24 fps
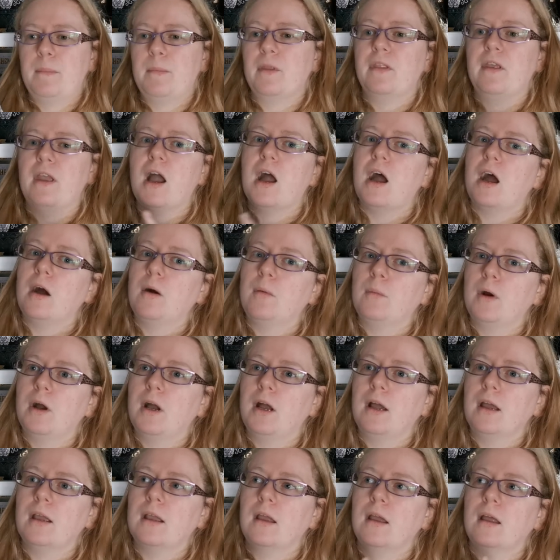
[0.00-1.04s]
but the
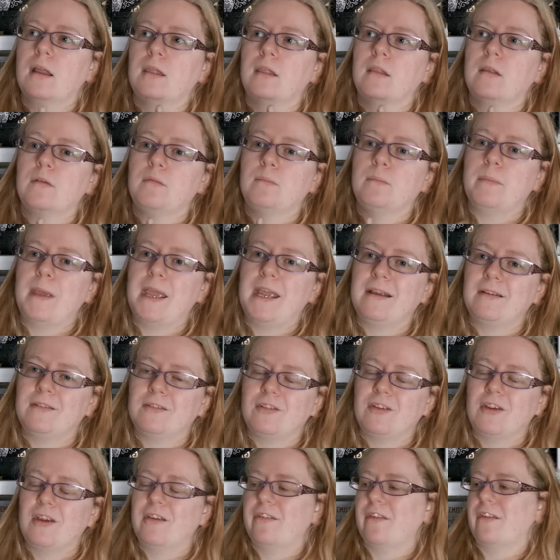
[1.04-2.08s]
artwork and the
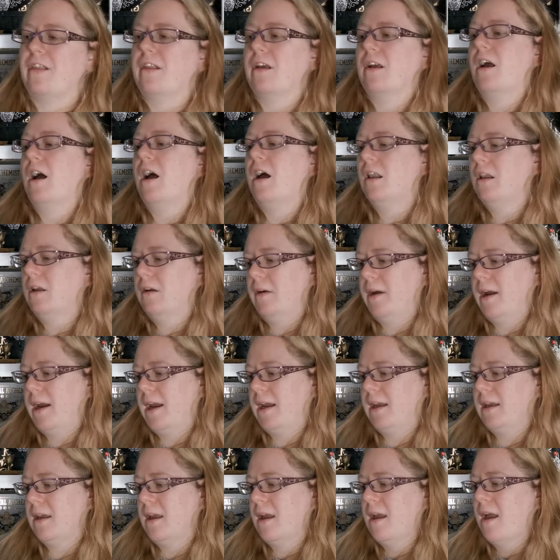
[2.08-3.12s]
pictures and the
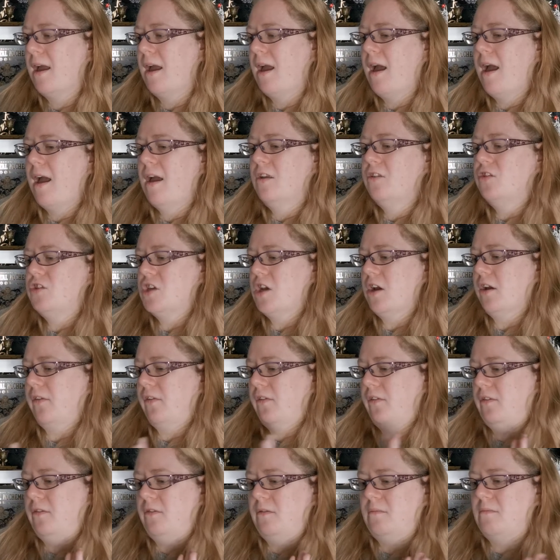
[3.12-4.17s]
colouring
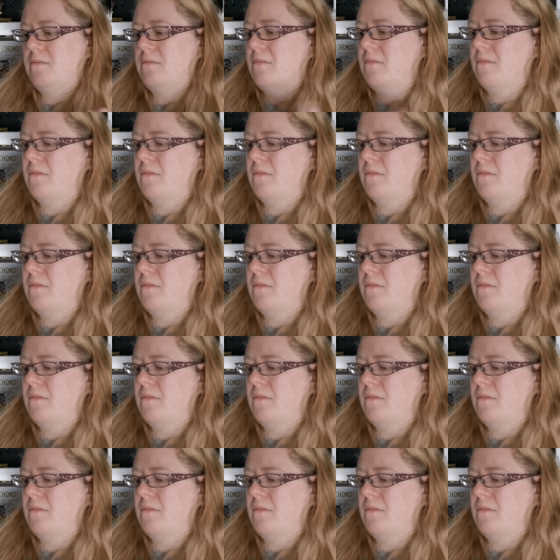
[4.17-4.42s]
just